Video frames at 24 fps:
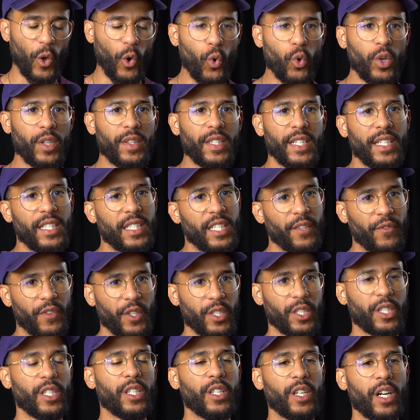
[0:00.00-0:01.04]
All of these
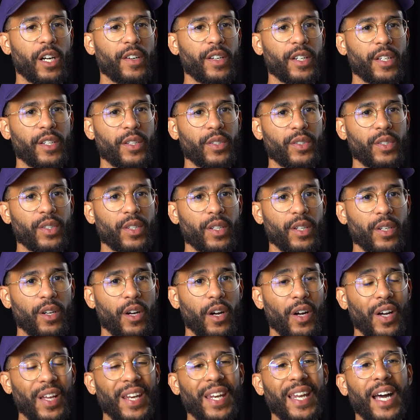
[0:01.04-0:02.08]
different scenarios
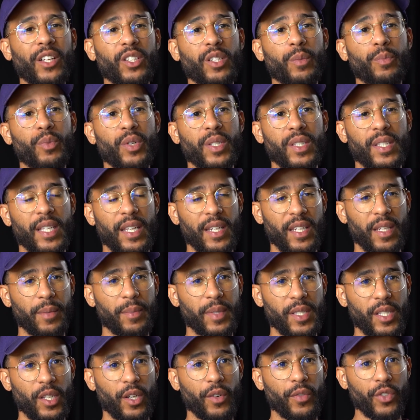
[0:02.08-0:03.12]
are allowed to present
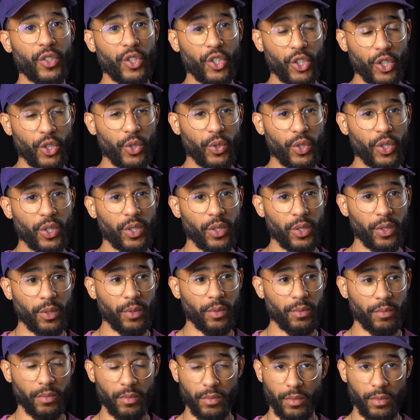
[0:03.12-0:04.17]
themselves due
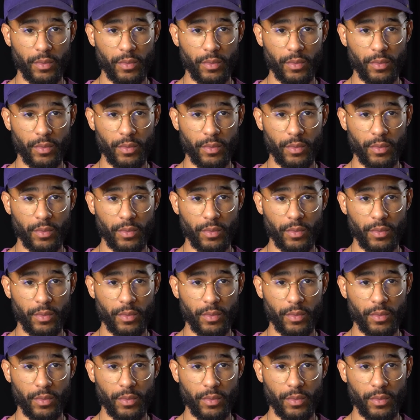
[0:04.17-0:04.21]
to